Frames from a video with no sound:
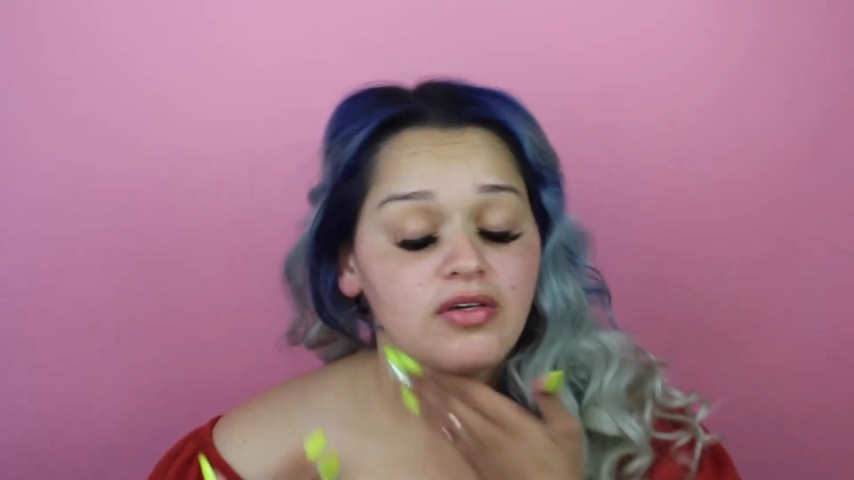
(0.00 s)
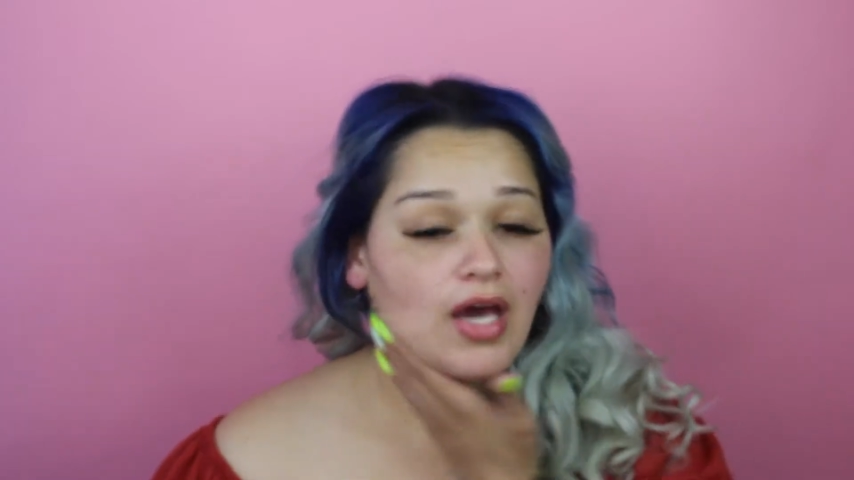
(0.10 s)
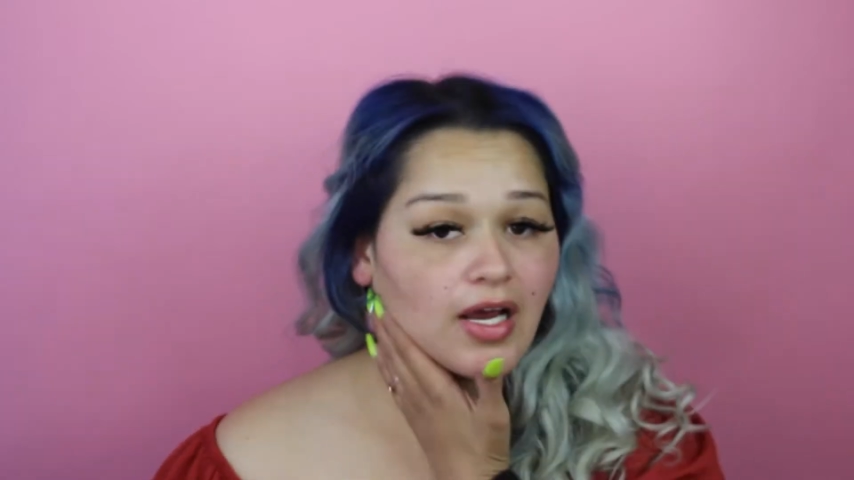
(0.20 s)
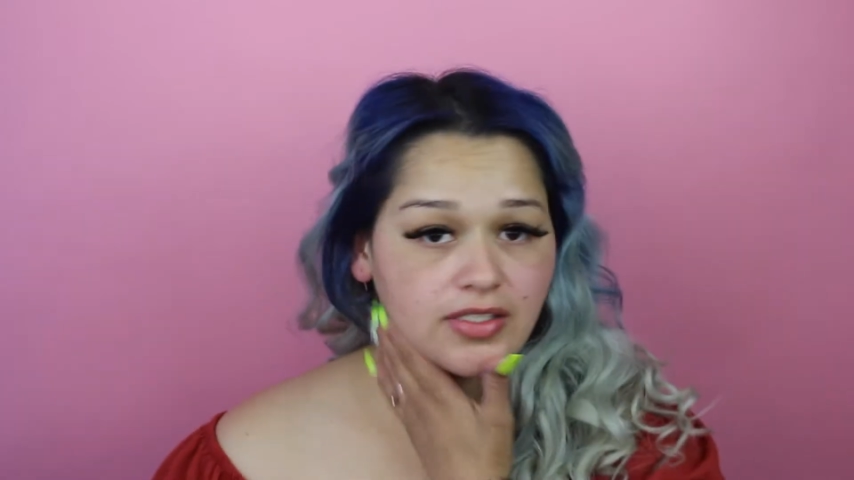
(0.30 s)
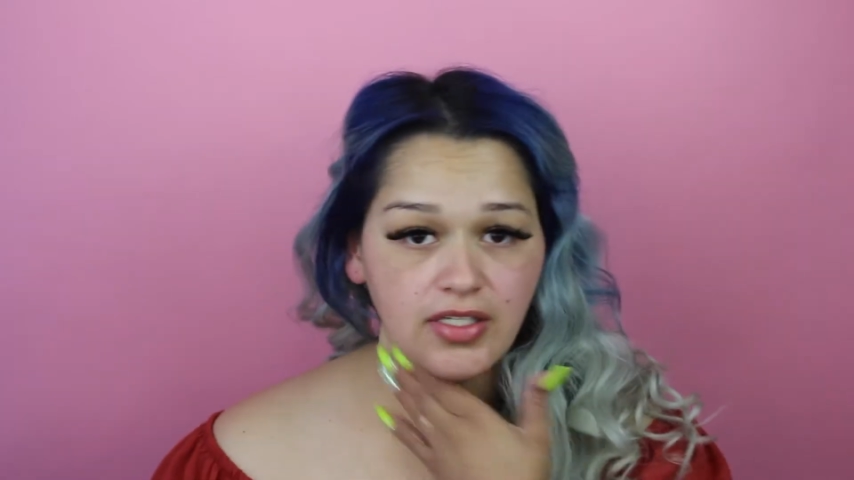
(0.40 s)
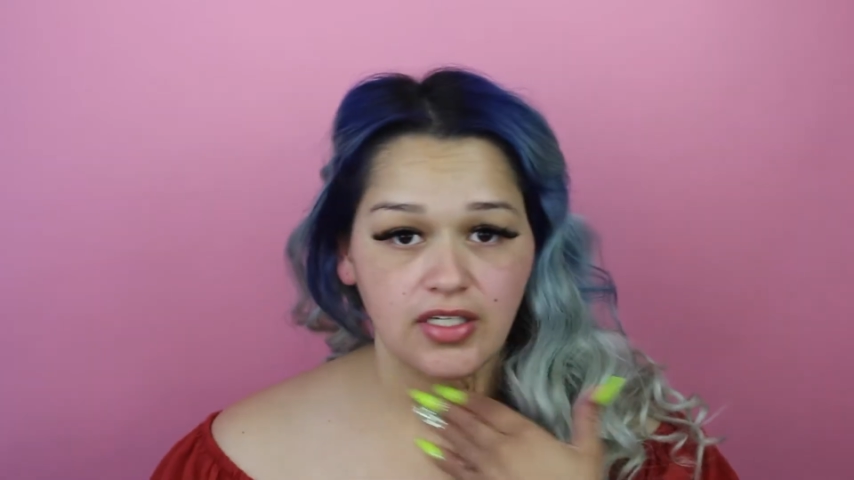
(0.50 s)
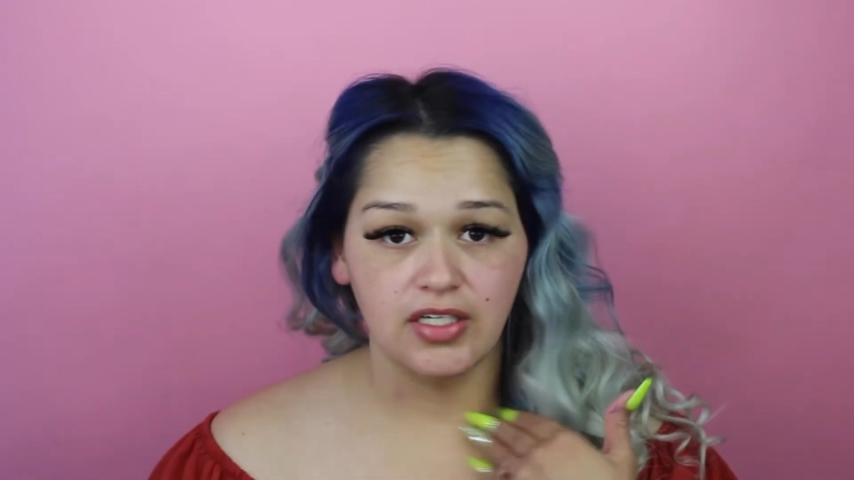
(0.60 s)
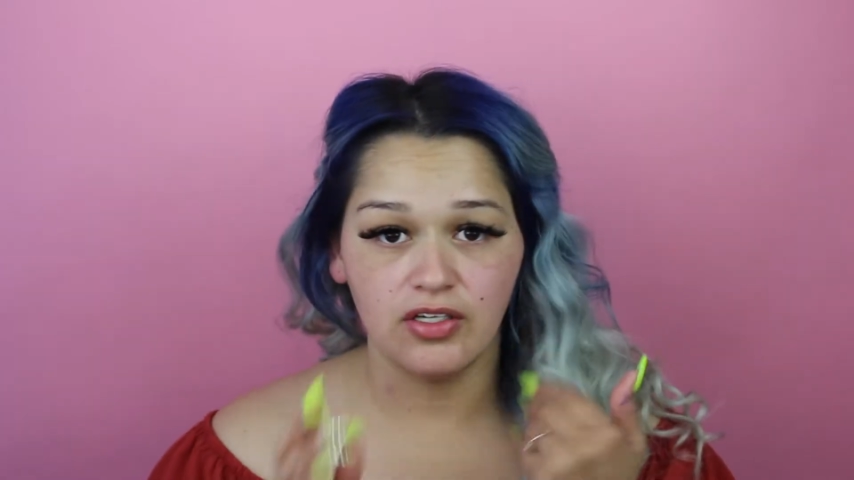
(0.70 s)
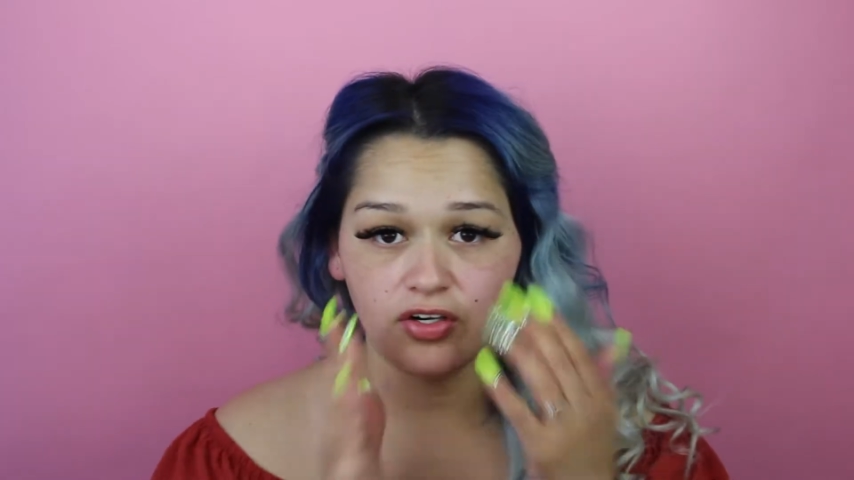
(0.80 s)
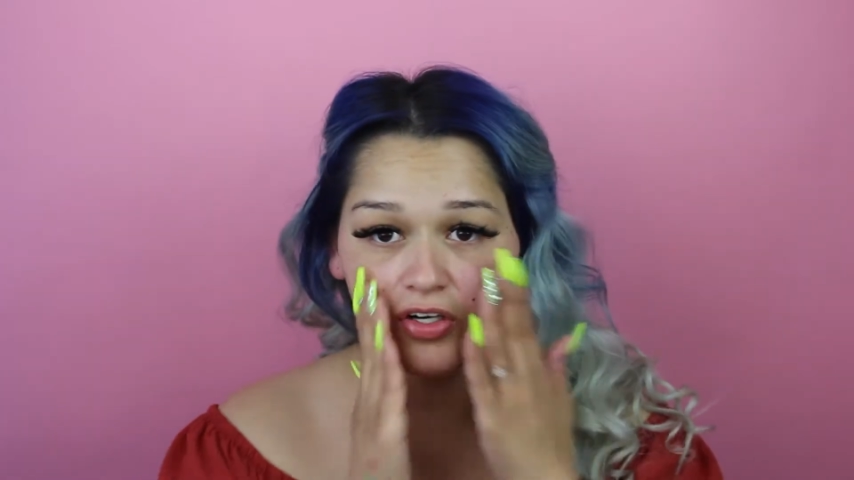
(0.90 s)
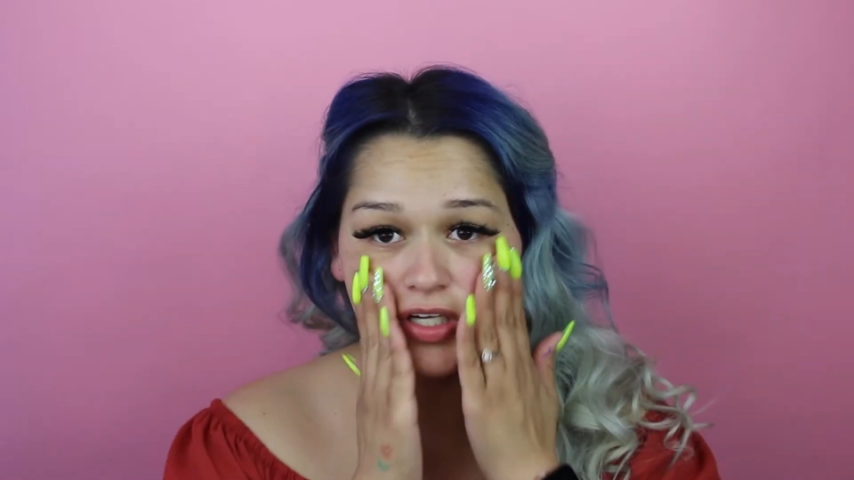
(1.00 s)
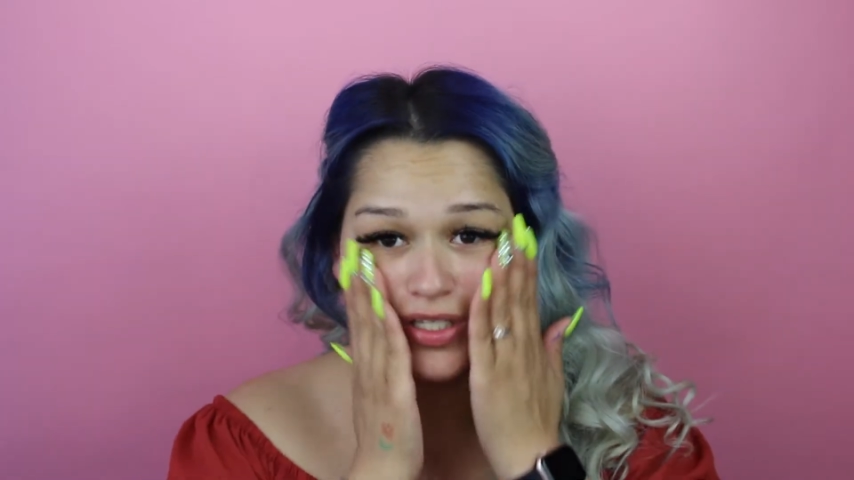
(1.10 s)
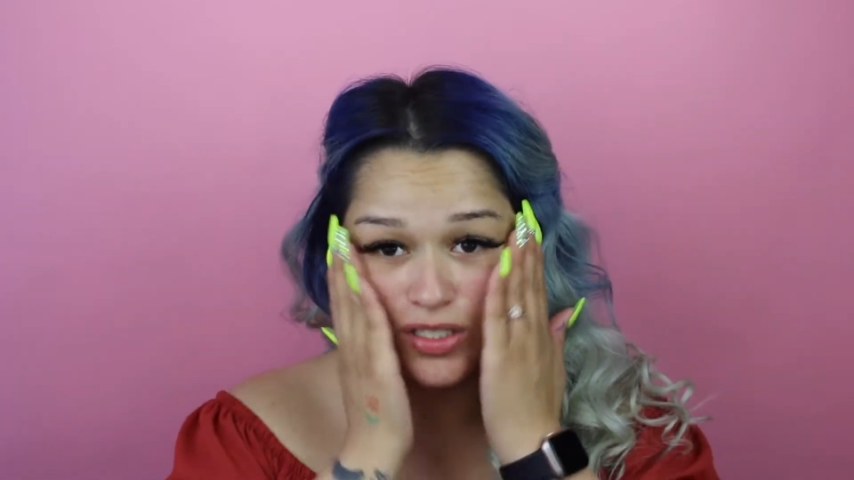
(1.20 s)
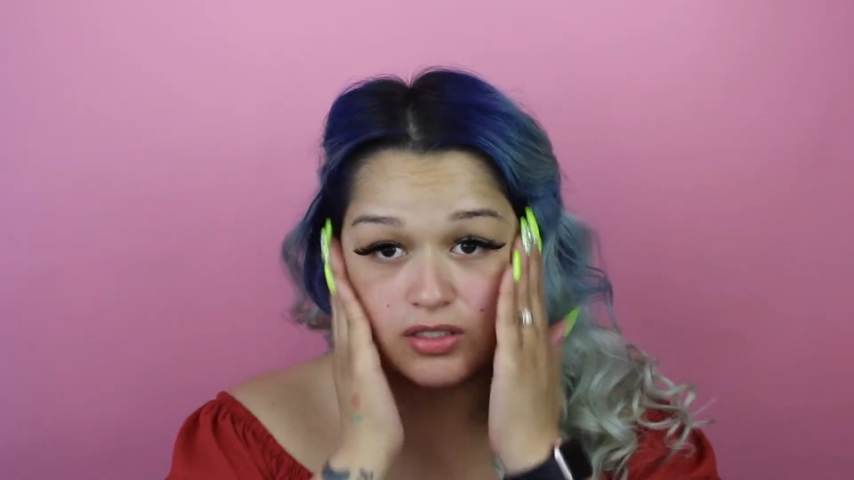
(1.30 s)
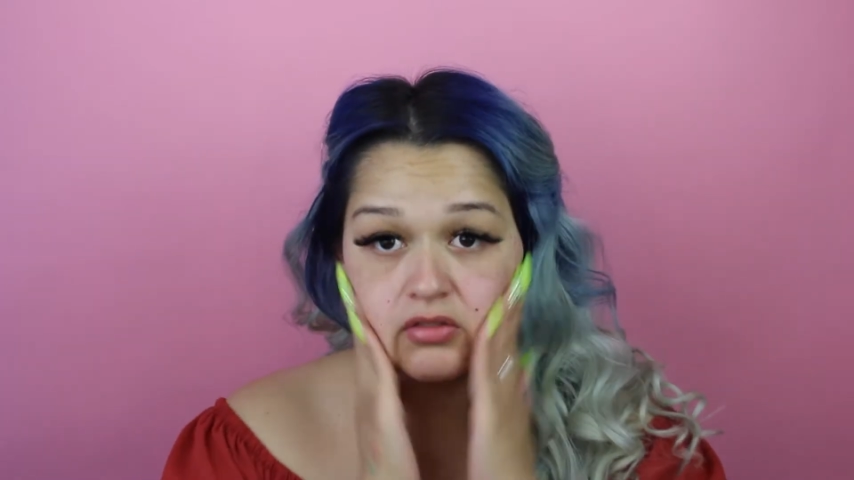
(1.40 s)
acidy or
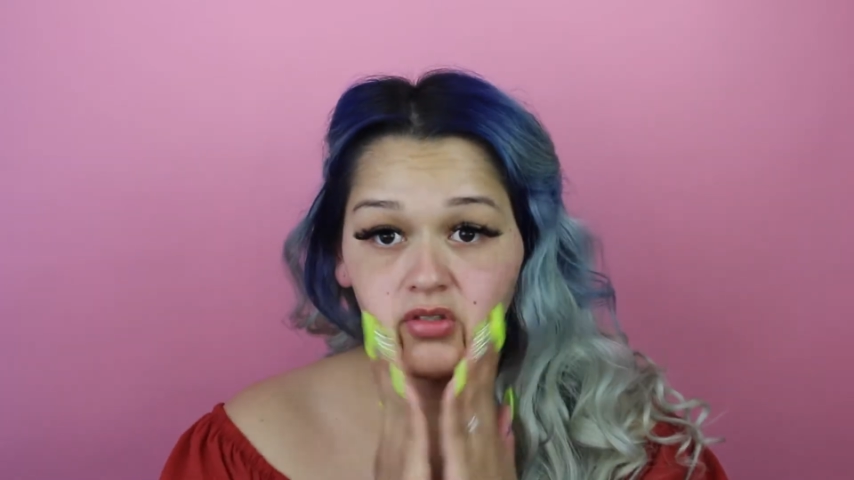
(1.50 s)
anything.